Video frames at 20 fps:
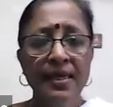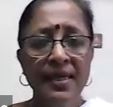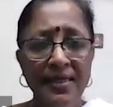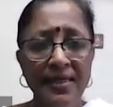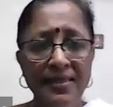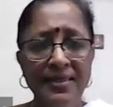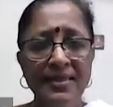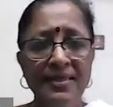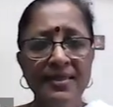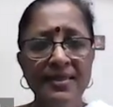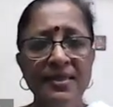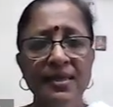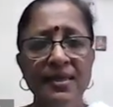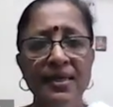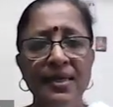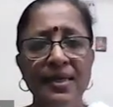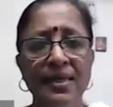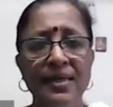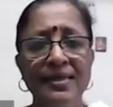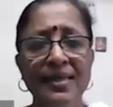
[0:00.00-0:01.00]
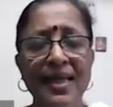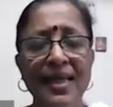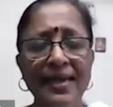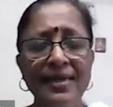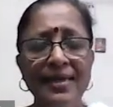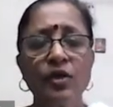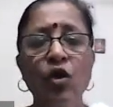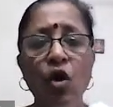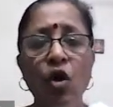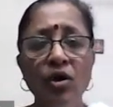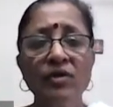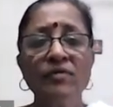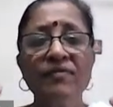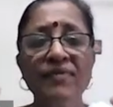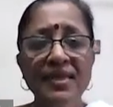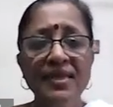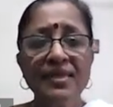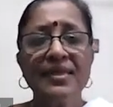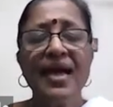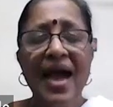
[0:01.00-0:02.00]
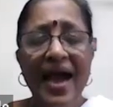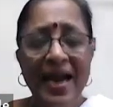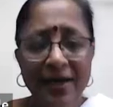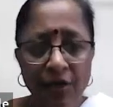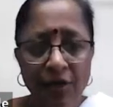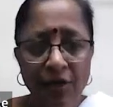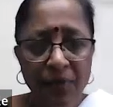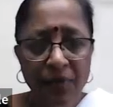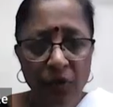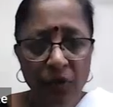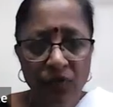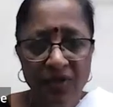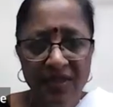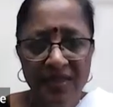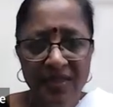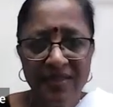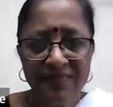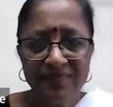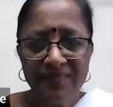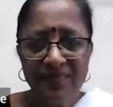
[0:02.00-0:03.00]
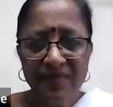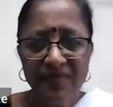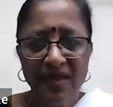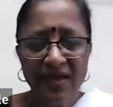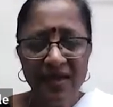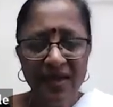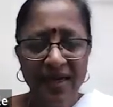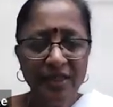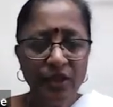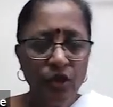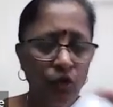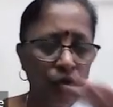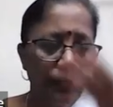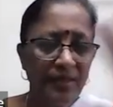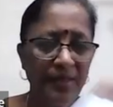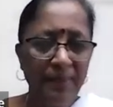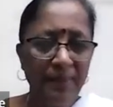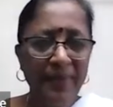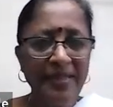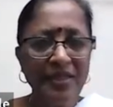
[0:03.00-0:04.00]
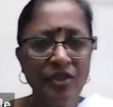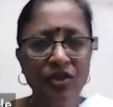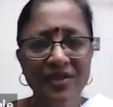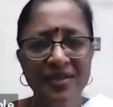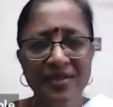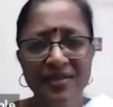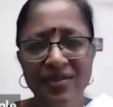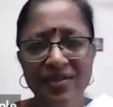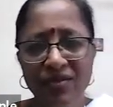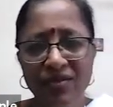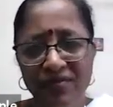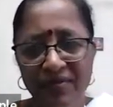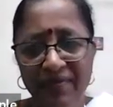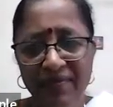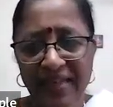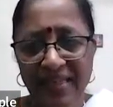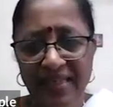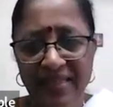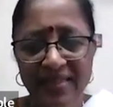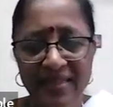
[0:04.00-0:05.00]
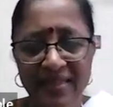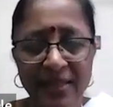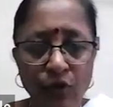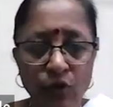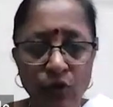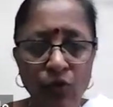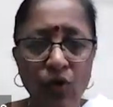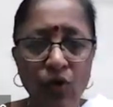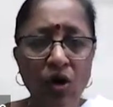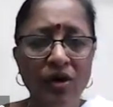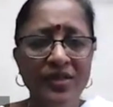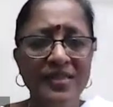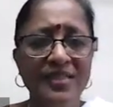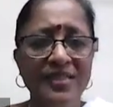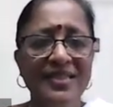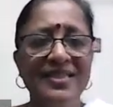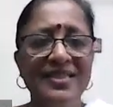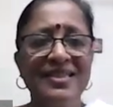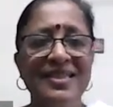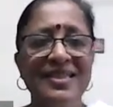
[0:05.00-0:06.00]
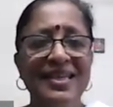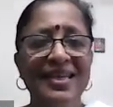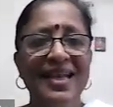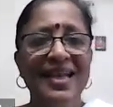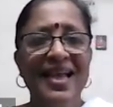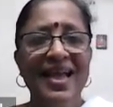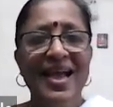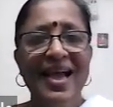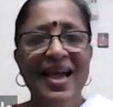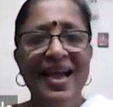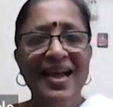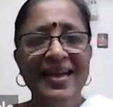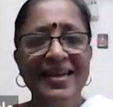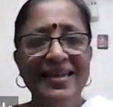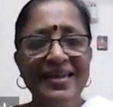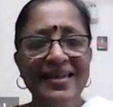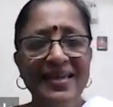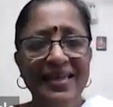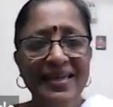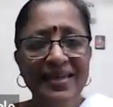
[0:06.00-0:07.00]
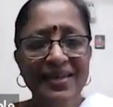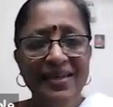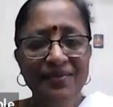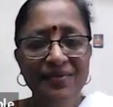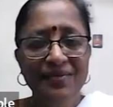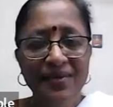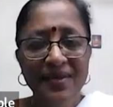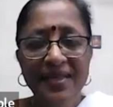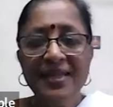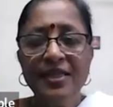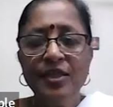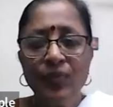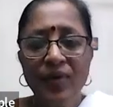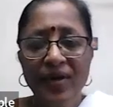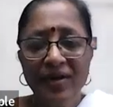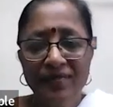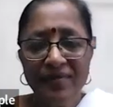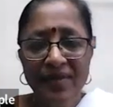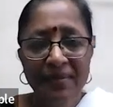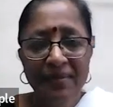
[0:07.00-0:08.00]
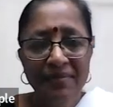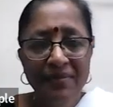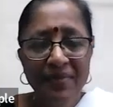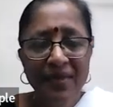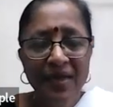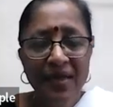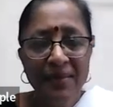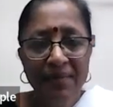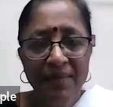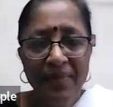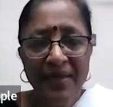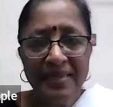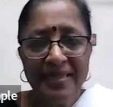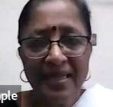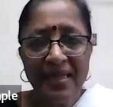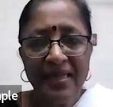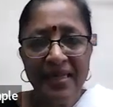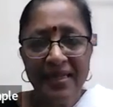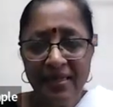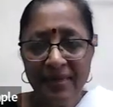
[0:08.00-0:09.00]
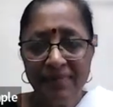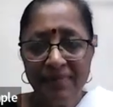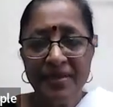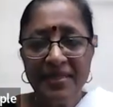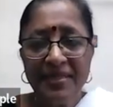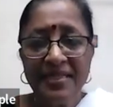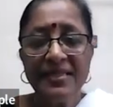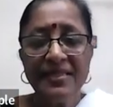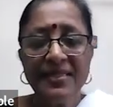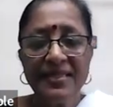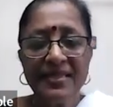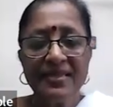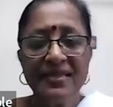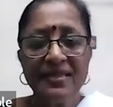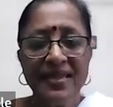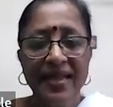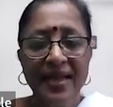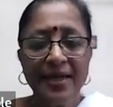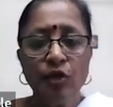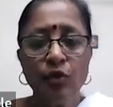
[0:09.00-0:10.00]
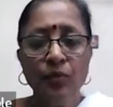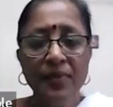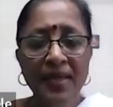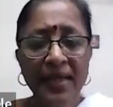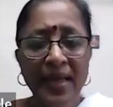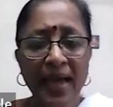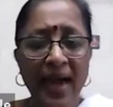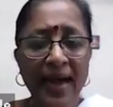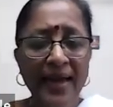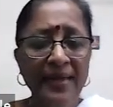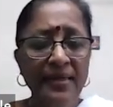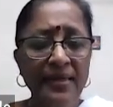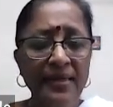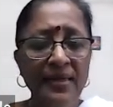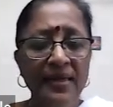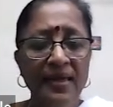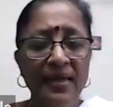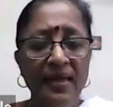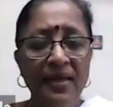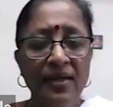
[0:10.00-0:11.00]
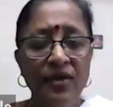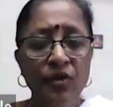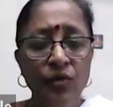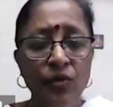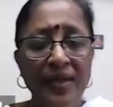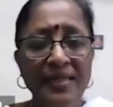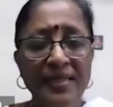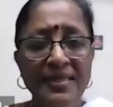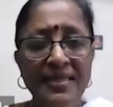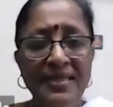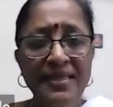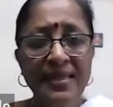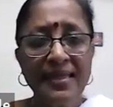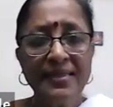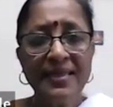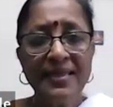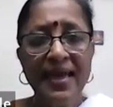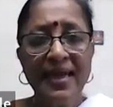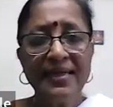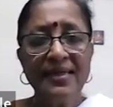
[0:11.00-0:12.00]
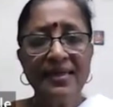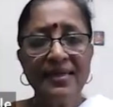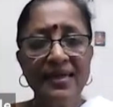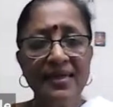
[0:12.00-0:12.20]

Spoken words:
is that God with attributes. I showed the pictures of various Hindu gods, and each one of them basically represents that to me. And you can see that